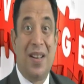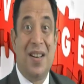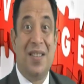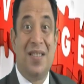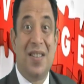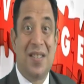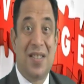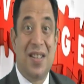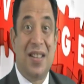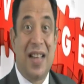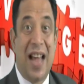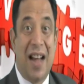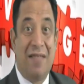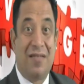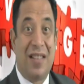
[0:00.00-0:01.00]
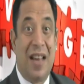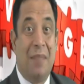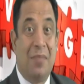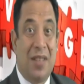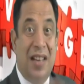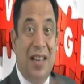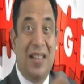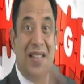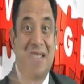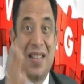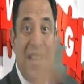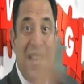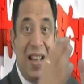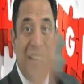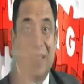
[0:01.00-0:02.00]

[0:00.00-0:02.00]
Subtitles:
and sister. They have same sales.